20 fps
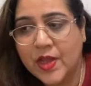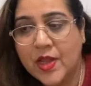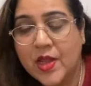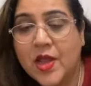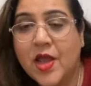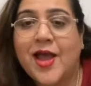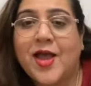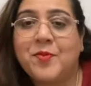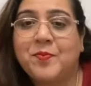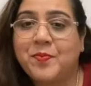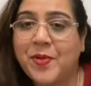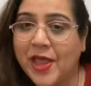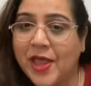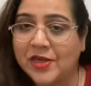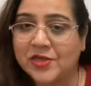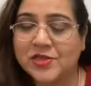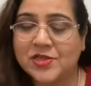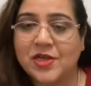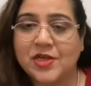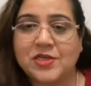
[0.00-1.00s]
I'm
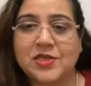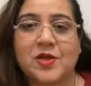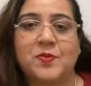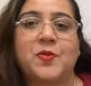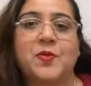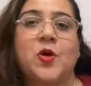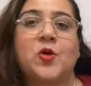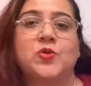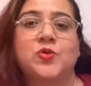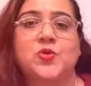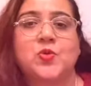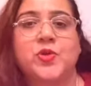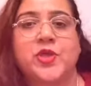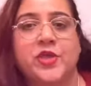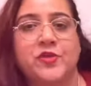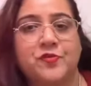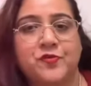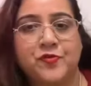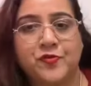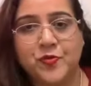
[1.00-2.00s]
passionate about cooking
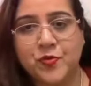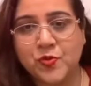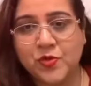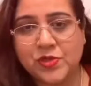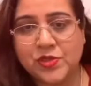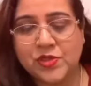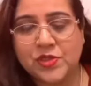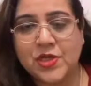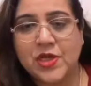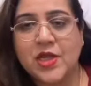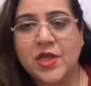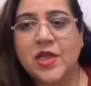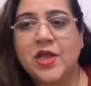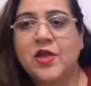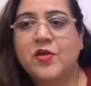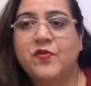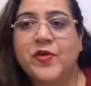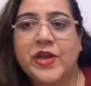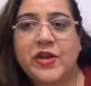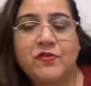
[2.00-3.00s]
food.
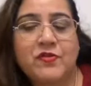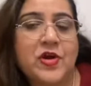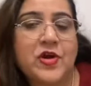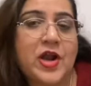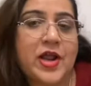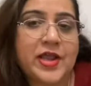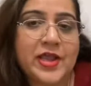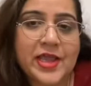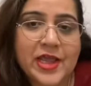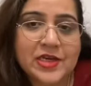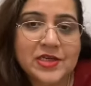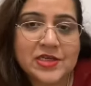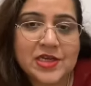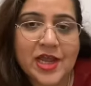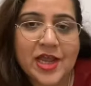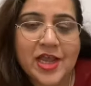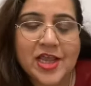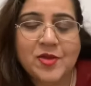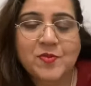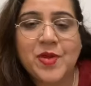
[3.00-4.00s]
Whenever I get
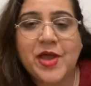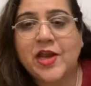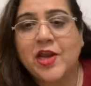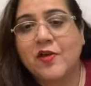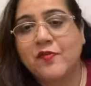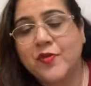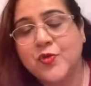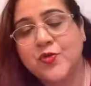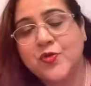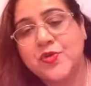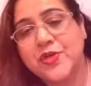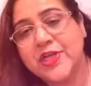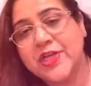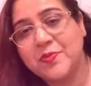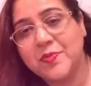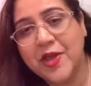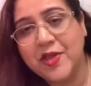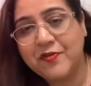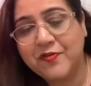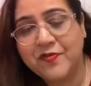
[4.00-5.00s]
time, I love to treat
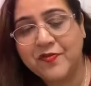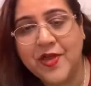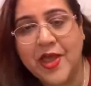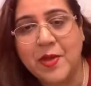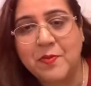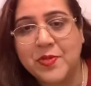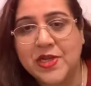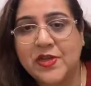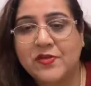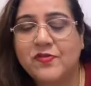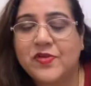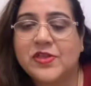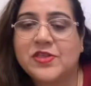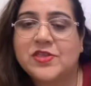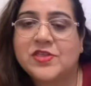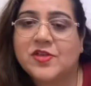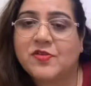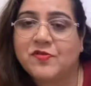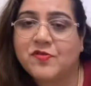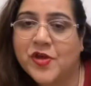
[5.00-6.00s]
my family with
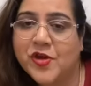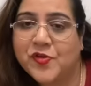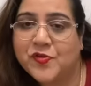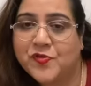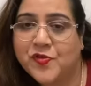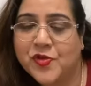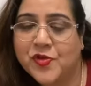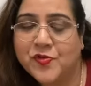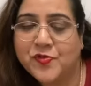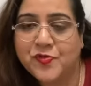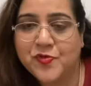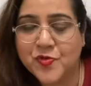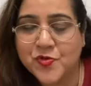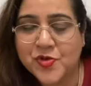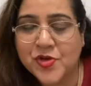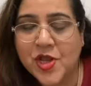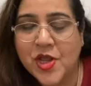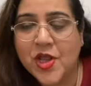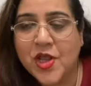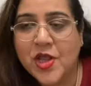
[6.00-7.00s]
some wonderful food
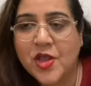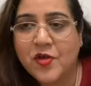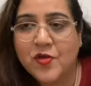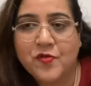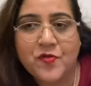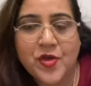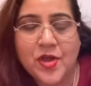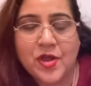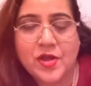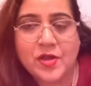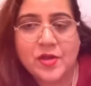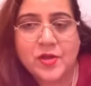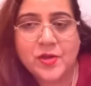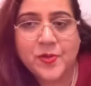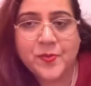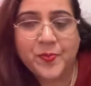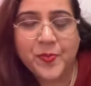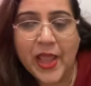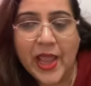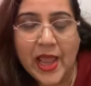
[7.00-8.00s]

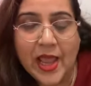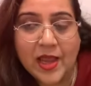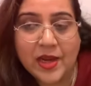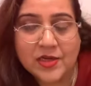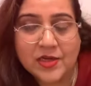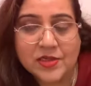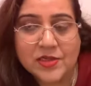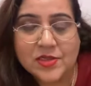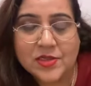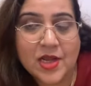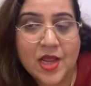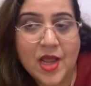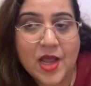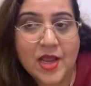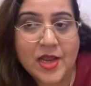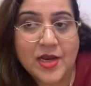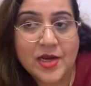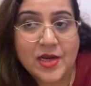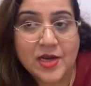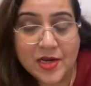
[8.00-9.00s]
and
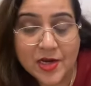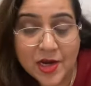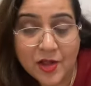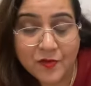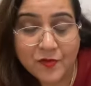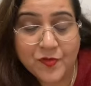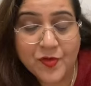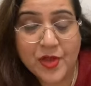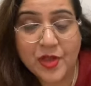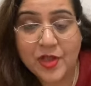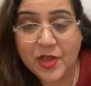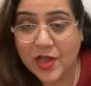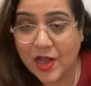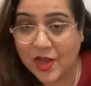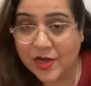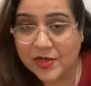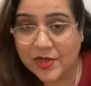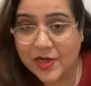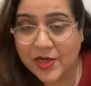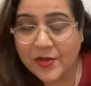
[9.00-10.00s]
I love
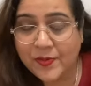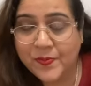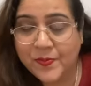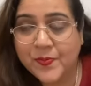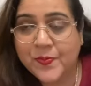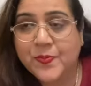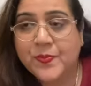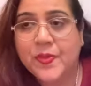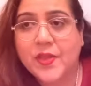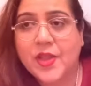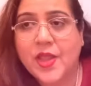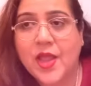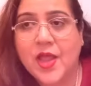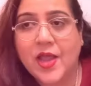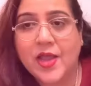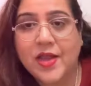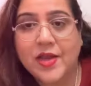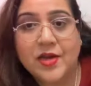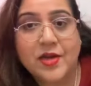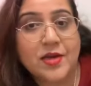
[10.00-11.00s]
gardening.
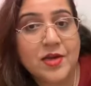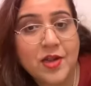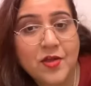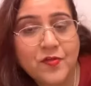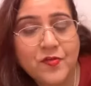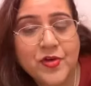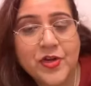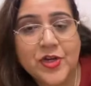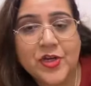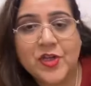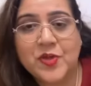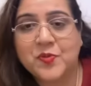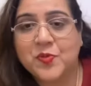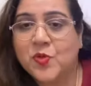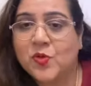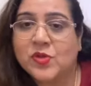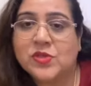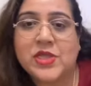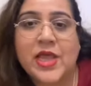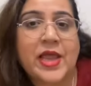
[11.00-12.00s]
I love reading
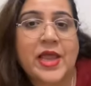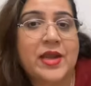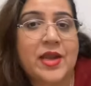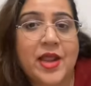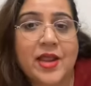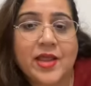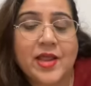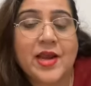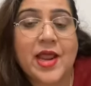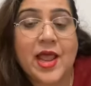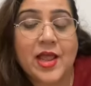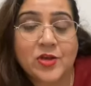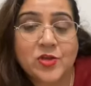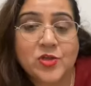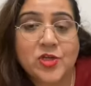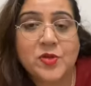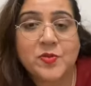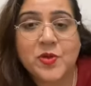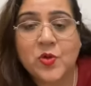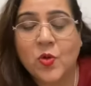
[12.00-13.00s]
books and I can actually
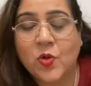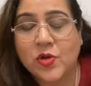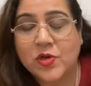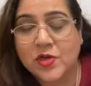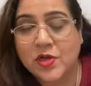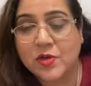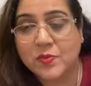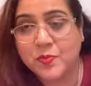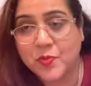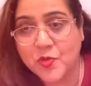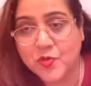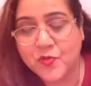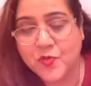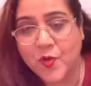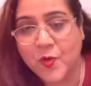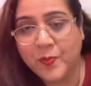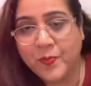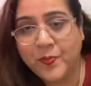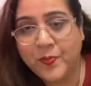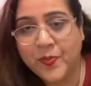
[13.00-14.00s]
be called a bookworm.